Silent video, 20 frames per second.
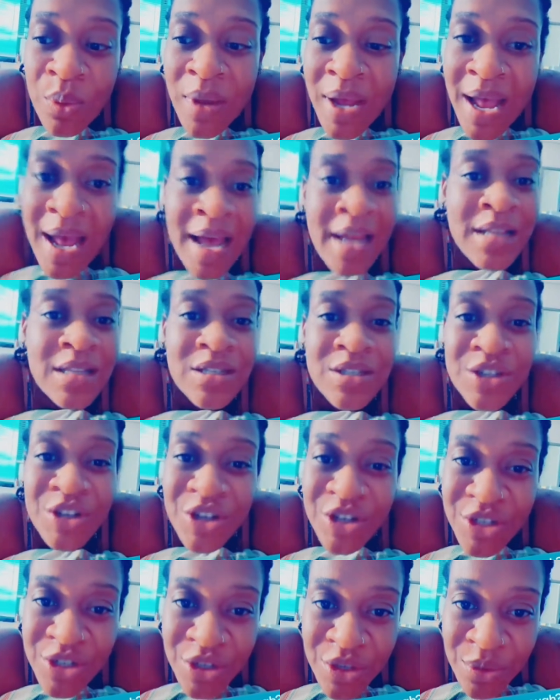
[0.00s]
can't
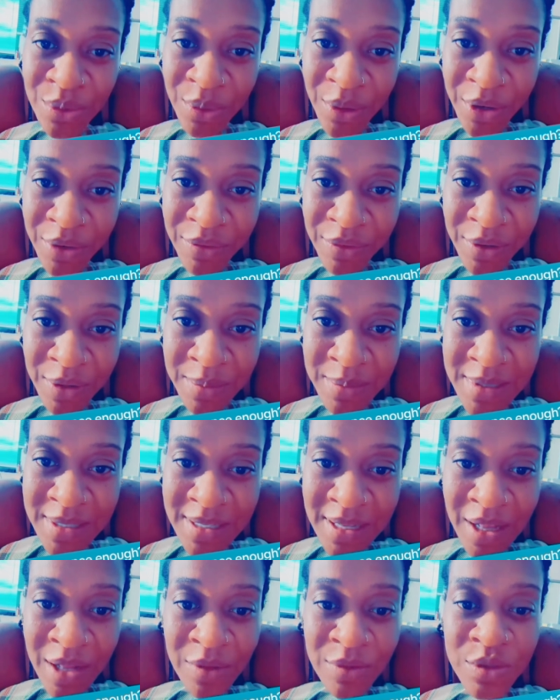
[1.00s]
search the word for
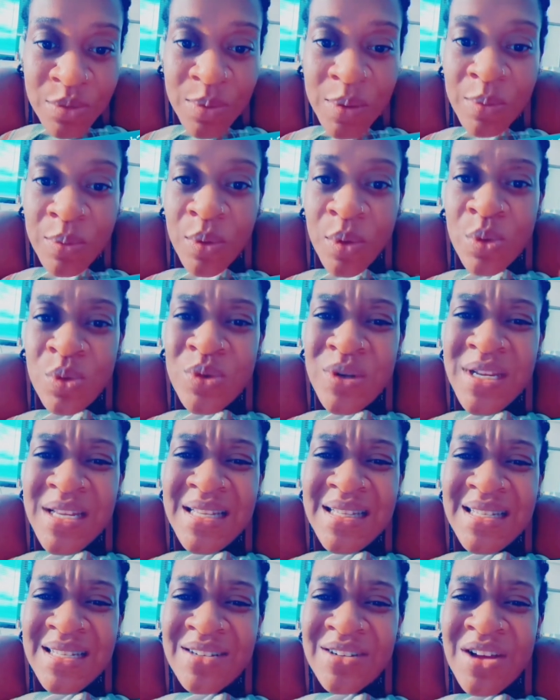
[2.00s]
themselves, people who need
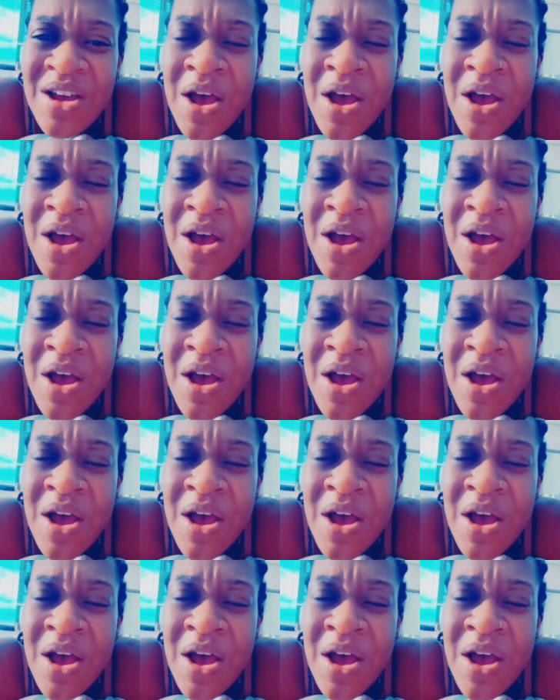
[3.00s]
to